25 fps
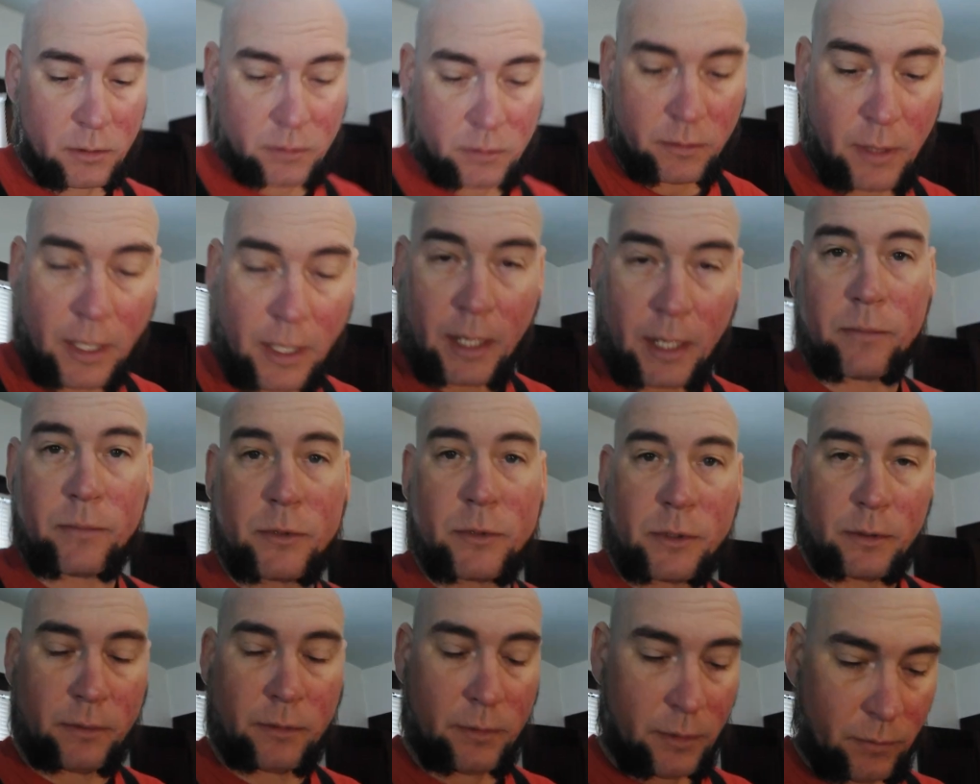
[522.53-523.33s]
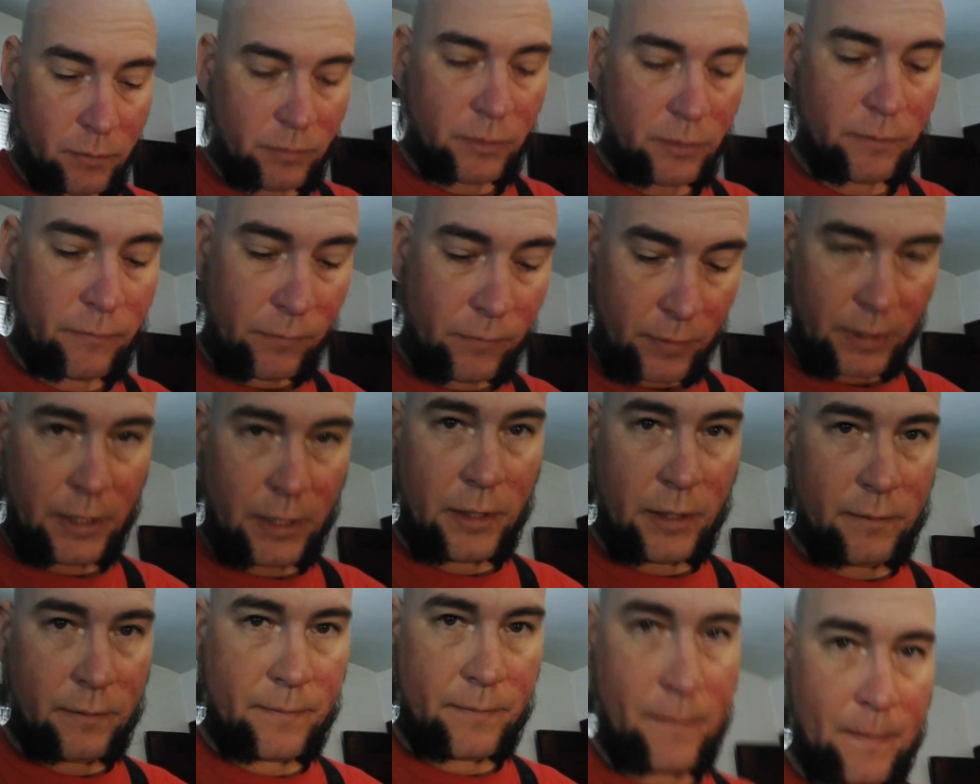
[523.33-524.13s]
you absolutely will
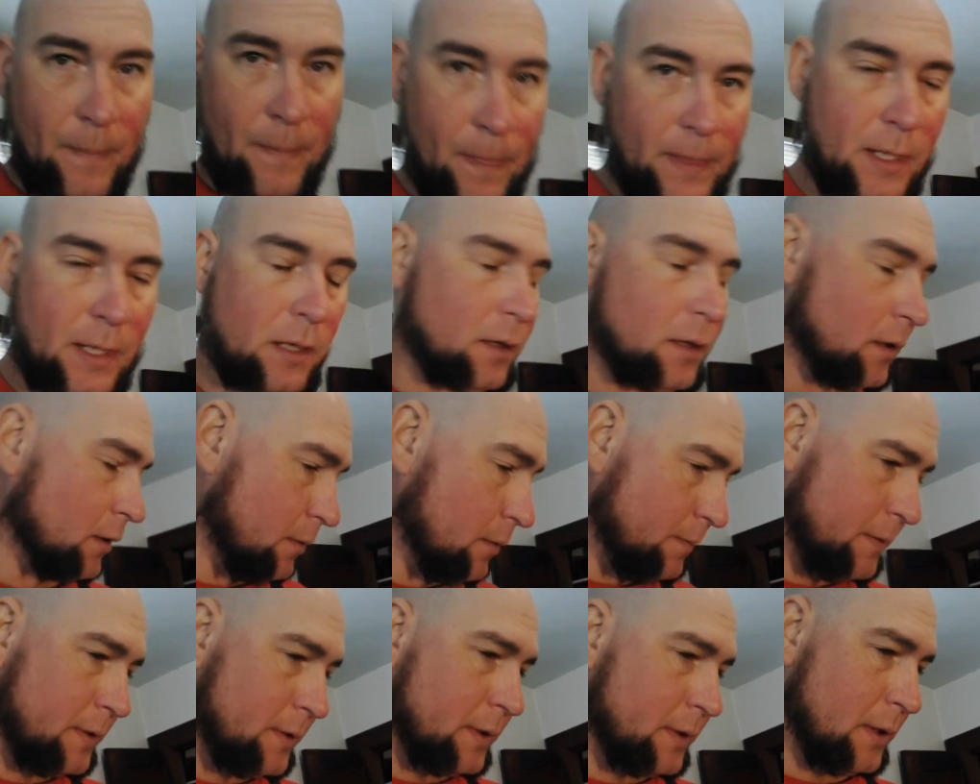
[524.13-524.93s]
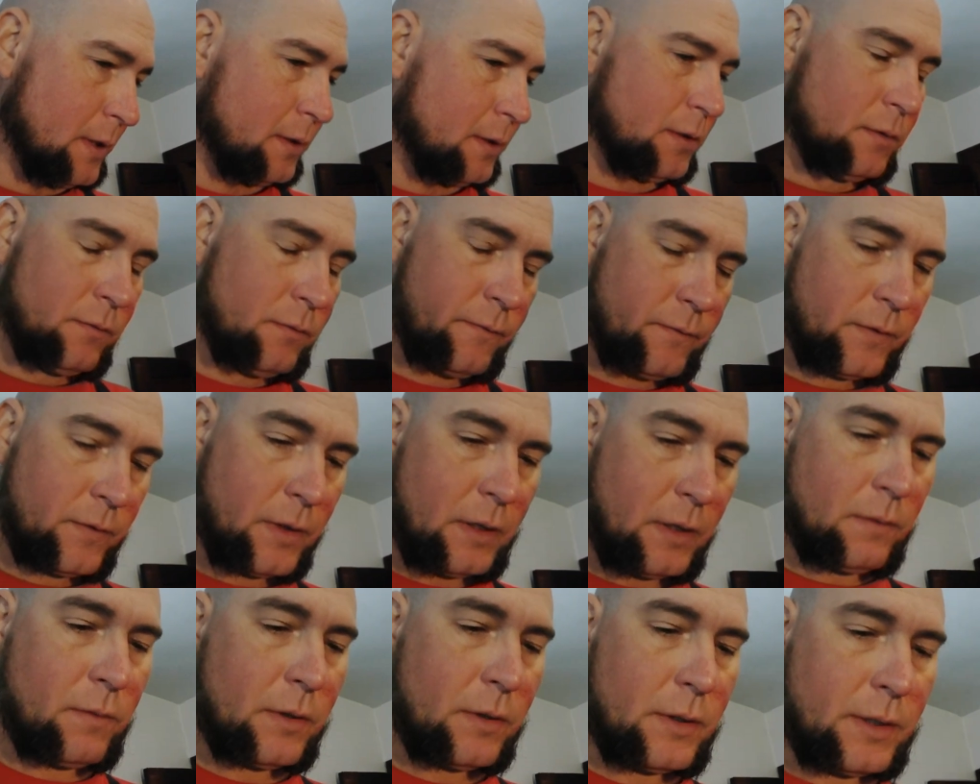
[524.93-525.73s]
forget. 100% you'll
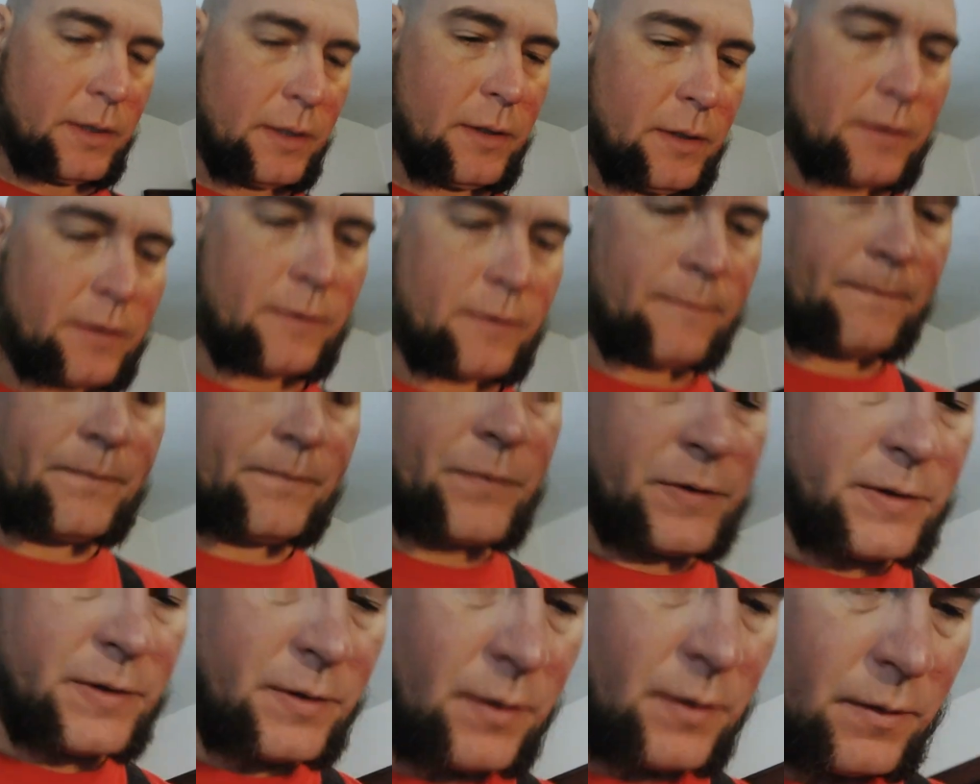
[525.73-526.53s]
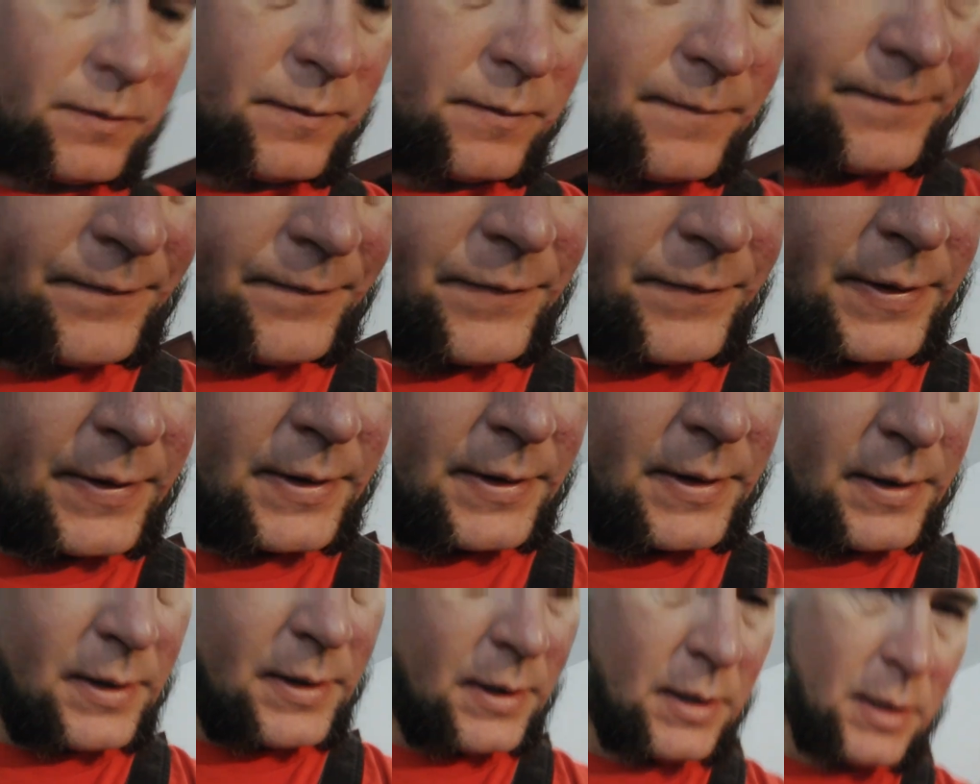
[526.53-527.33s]
forget what they are. So,
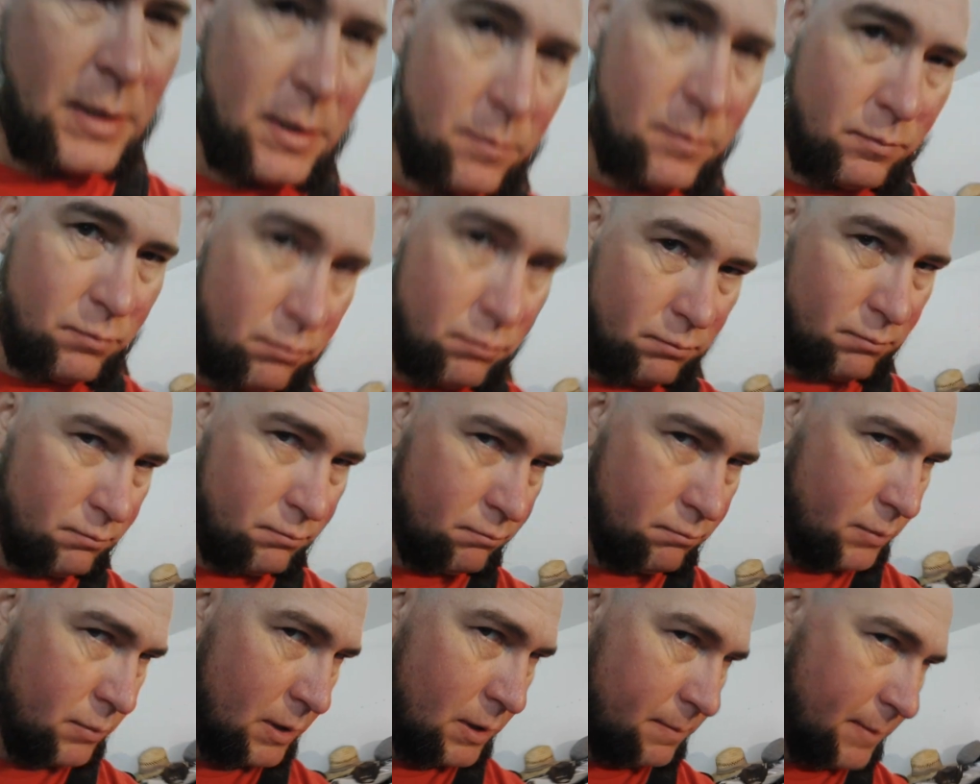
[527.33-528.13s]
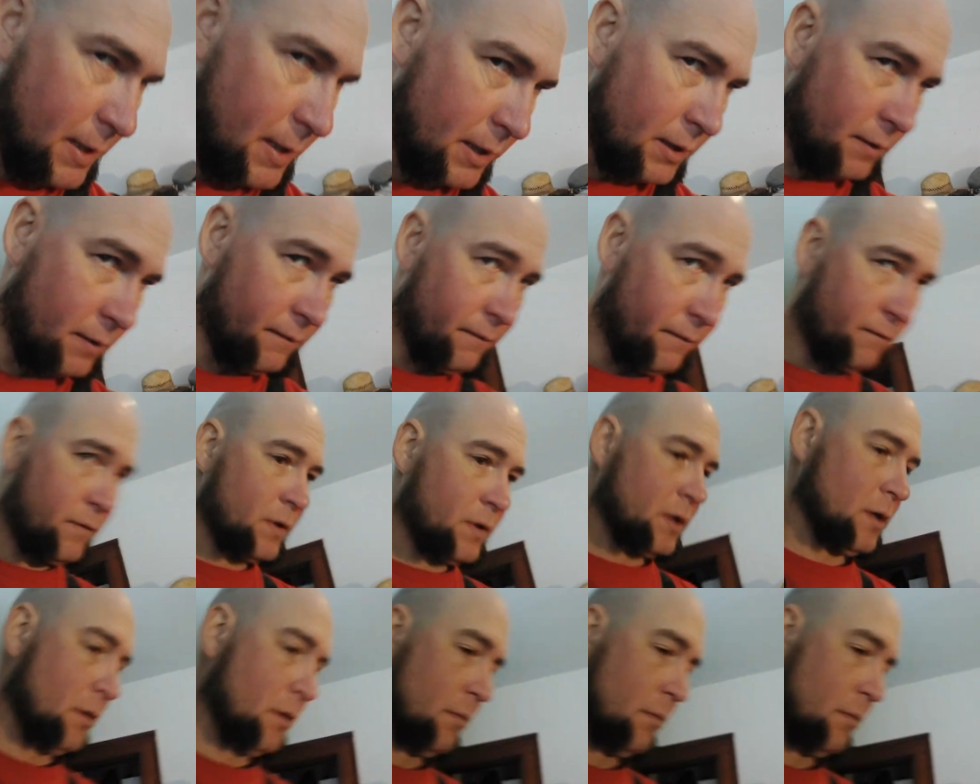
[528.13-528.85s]
me making a video